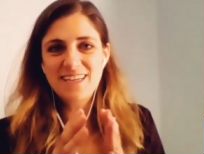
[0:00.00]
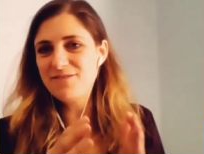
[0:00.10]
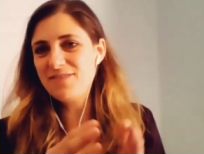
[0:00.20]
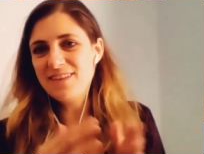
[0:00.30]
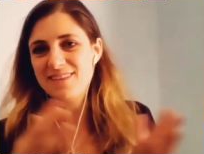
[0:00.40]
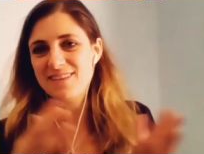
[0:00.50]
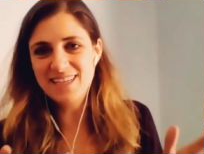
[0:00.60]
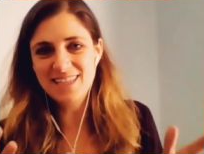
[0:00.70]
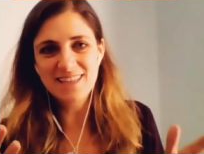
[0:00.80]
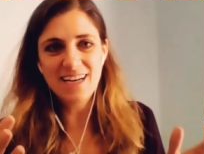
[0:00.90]
If the standing
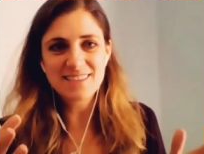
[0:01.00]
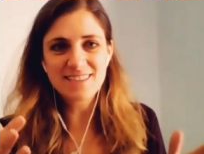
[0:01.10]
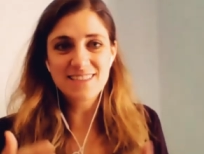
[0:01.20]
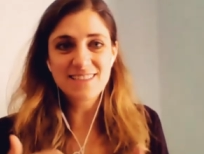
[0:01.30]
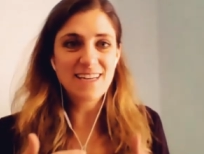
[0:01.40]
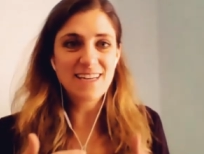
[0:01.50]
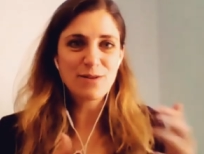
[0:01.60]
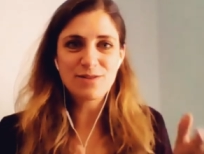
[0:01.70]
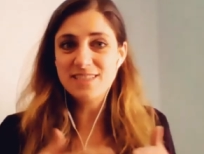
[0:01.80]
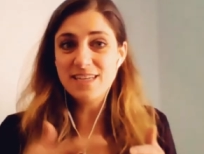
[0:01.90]
in line is going to take
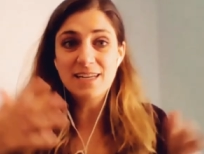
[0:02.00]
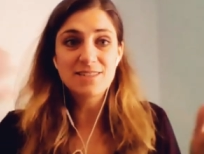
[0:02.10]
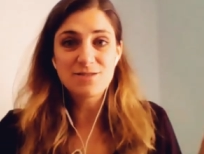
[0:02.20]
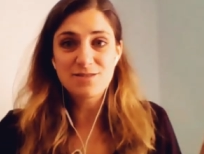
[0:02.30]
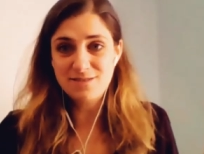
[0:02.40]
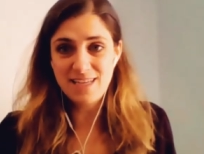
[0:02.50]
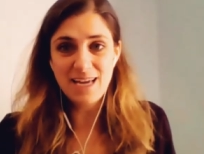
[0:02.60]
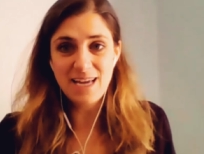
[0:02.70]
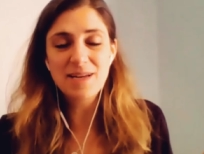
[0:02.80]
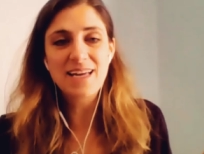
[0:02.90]
30 seconds or 10
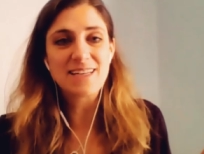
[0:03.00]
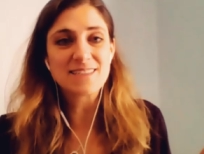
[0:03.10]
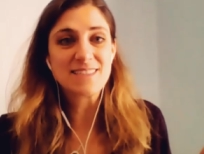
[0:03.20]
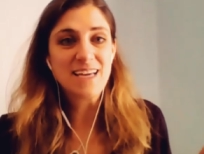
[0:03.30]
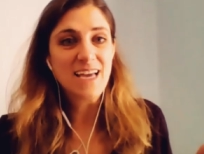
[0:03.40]
minutes,